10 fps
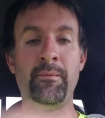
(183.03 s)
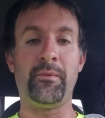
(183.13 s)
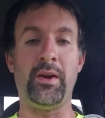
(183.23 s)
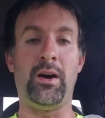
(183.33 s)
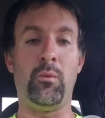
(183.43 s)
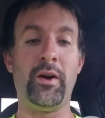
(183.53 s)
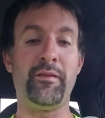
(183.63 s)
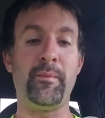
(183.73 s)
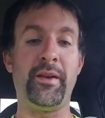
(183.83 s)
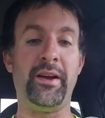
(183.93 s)
One of
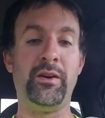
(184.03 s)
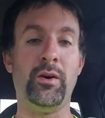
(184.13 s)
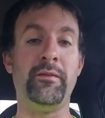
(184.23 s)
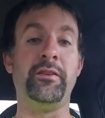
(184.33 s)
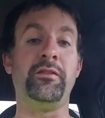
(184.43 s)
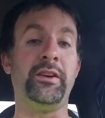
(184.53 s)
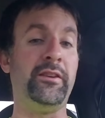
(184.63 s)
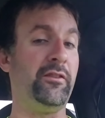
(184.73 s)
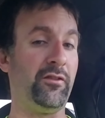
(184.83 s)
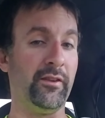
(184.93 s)
them that I know of is
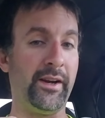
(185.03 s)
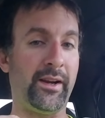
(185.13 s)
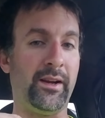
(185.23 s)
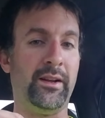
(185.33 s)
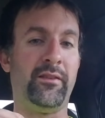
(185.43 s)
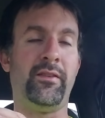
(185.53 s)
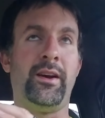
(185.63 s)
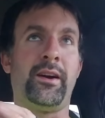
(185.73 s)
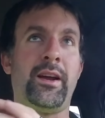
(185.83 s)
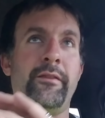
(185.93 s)
Easy Slick. It's
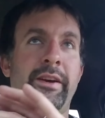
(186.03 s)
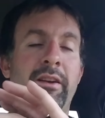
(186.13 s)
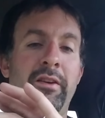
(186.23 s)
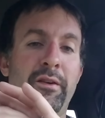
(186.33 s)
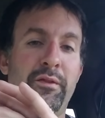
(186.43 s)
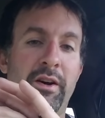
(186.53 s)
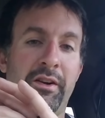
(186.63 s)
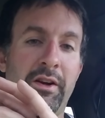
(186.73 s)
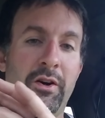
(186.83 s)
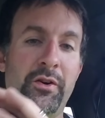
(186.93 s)
kind of like a
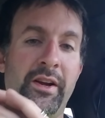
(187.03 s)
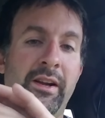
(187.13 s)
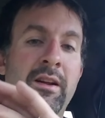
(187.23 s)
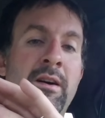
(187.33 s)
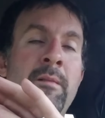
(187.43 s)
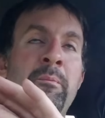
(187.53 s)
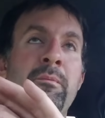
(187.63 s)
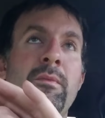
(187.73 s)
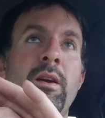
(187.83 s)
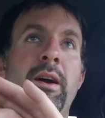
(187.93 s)
Teflon coating,
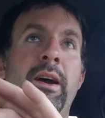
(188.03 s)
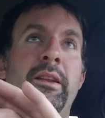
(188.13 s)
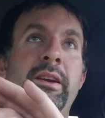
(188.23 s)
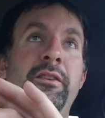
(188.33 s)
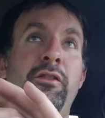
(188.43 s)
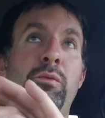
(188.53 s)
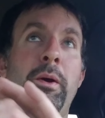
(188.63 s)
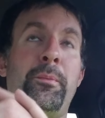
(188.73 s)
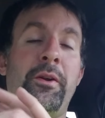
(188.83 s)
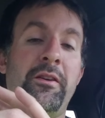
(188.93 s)
and the easiest
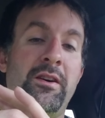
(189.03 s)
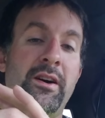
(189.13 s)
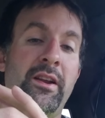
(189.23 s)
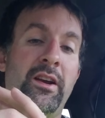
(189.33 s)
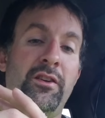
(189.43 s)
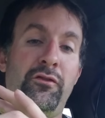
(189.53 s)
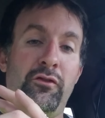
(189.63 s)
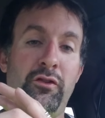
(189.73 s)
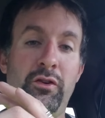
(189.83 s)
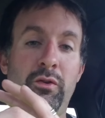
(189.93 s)
way to put it on is
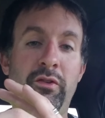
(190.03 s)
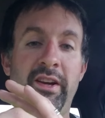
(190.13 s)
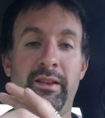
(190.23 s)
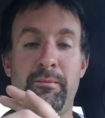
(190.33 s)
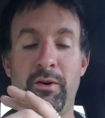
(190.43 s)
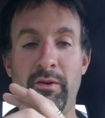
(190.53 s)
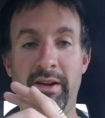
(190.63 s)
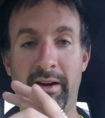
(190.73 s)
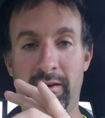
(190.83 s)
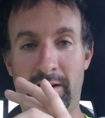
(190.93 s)
to take the mower
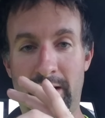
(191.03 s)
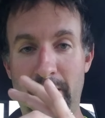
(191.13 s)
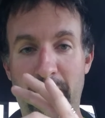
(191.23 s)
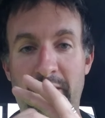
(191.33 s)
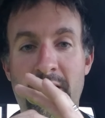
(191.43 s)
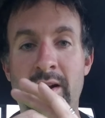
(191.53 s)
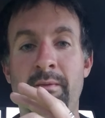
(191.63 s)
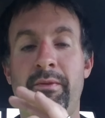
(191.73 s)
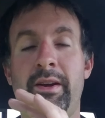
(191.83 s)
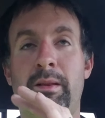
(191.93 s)
deck off,
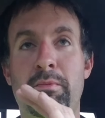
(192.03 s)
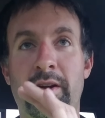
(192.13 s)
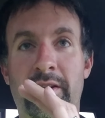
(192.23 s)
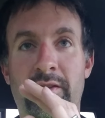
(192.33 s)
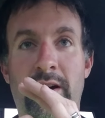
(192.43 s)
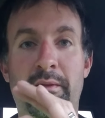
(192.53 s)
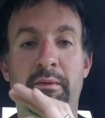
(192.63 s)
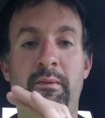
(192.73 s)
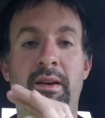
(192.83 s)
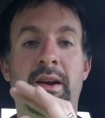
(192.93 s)
take the blades off,
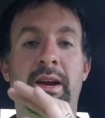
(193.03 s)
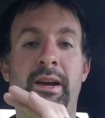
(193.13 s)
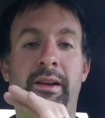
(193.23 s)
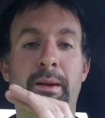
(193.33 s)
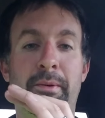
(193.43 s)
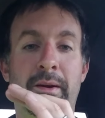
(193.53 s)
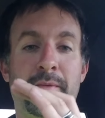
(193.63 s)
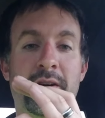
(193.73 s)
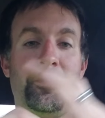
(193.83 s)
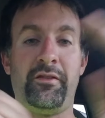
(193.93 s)
and get a
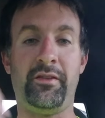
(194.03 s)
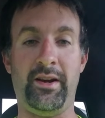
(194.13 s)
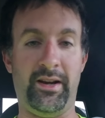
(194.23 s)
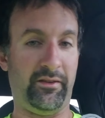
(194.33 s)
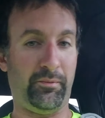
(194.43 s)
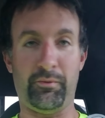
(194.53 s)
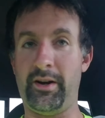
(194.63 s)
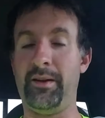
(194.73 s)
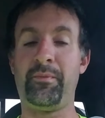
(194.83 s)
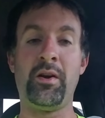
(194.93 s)
paintbrush and
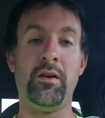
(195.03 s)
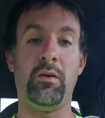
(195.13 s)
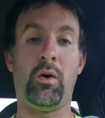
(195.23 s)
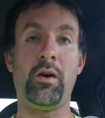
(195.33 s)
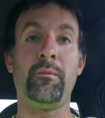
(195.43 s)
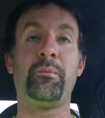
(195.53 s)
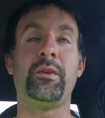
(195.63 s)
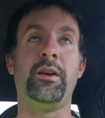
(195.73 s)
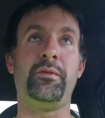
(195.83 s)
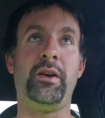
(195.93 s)
spray it. Or
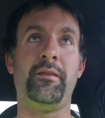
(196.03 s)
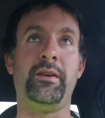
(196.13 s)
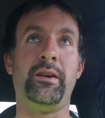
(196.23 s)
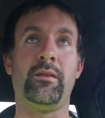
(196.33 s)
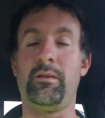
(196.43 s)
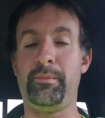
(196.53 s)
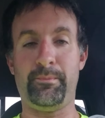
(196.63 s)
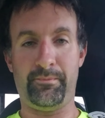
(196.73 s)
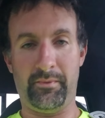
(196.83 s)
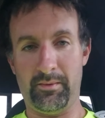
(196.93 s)
if you have or
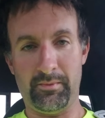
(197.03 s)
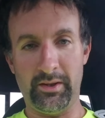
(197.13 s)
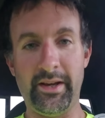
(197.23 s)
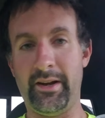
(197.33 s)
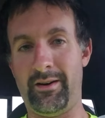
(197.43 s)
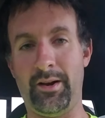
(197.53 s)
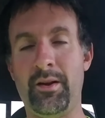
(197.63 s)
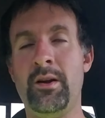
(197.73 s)
lay it on.